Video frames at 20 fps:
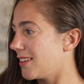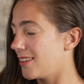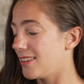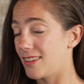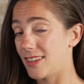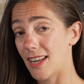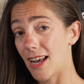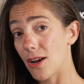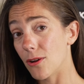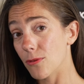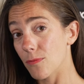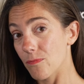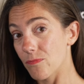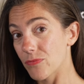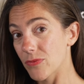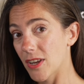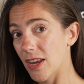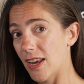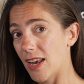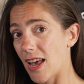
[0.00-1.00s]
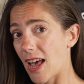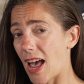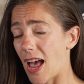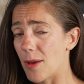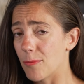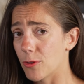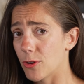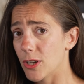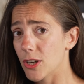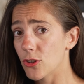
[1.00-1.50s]
Now,
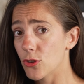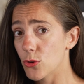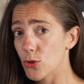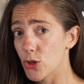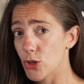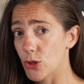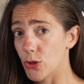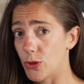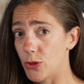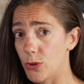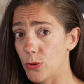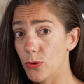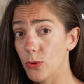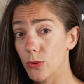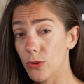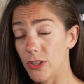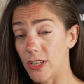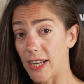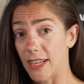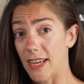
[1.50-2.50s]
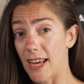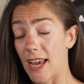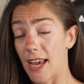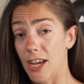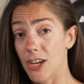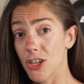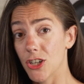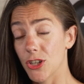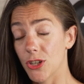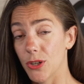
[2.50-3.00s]
I'm going to show you that
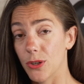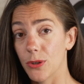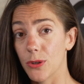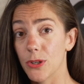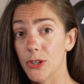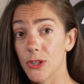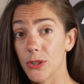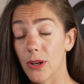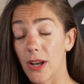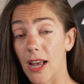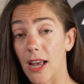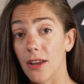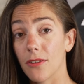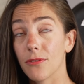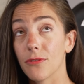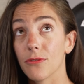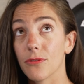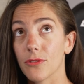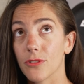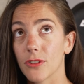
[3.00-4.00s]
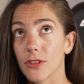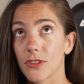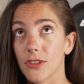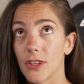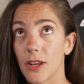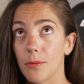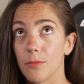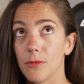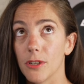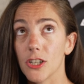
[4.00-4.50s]
hash also have
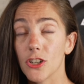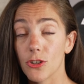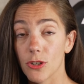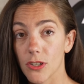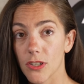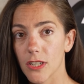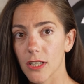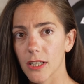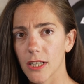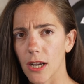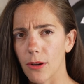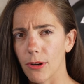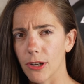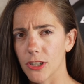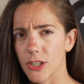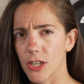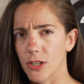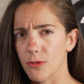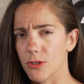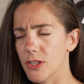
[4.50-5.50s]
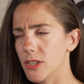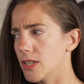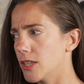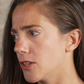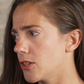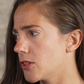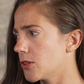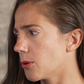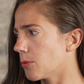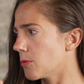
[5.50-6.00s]
some interesting
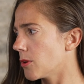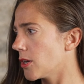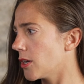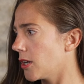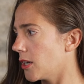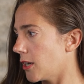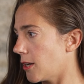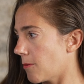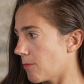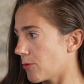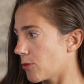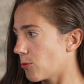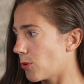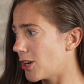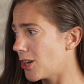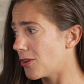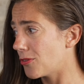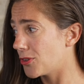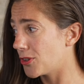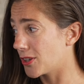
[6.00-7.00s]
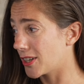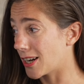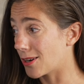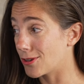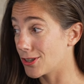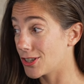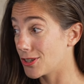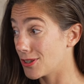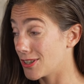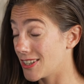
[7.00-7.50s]
characteristics. So, one of the
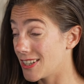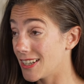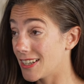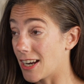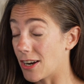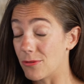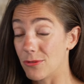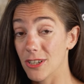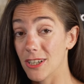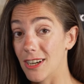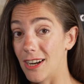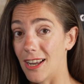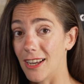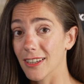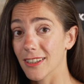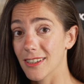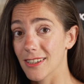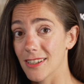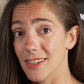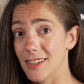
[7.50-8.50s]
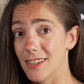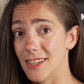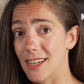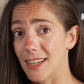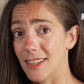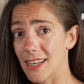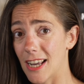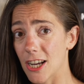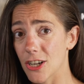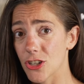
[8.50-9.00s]
characteristics I really like is
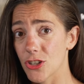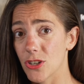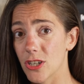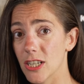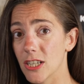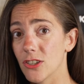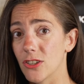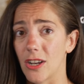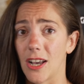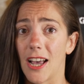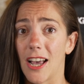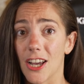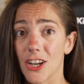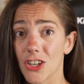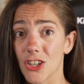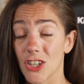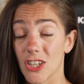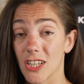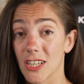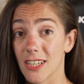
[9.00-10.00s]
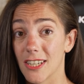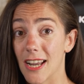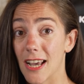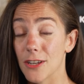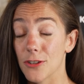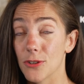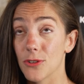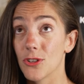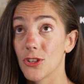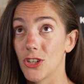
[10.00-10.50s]
that actually the hash
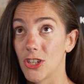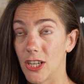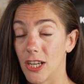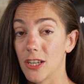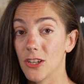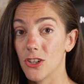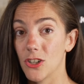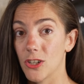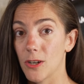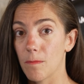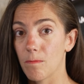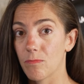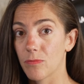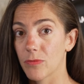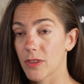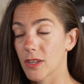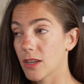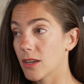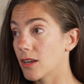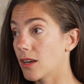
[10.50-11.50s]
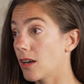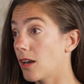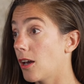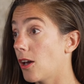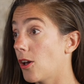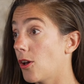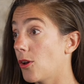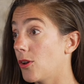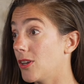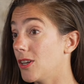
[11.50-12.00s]
doesn't change
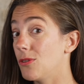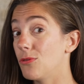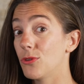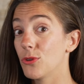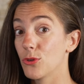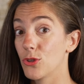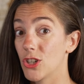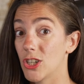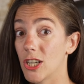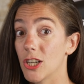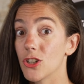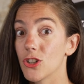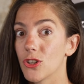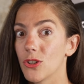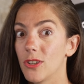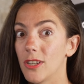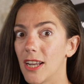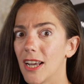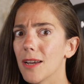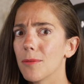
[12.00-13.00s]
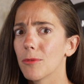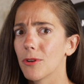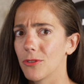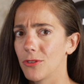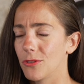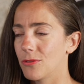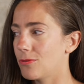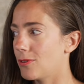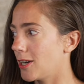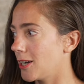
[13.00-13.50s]
if you change the name of
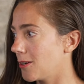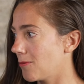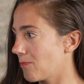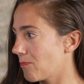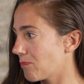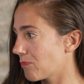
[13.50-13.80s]
the file.